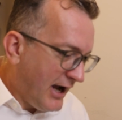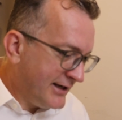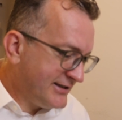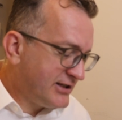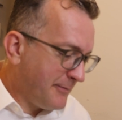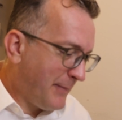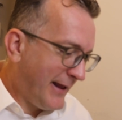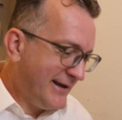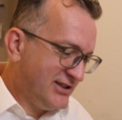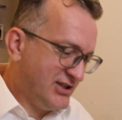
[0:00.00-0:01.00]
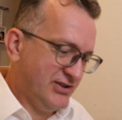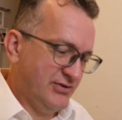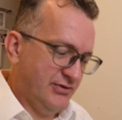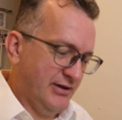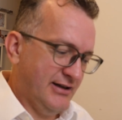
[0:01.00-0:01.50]
I did complain
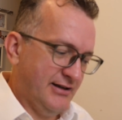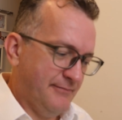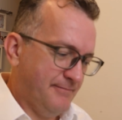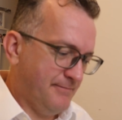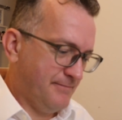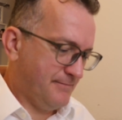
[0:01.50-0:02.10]
to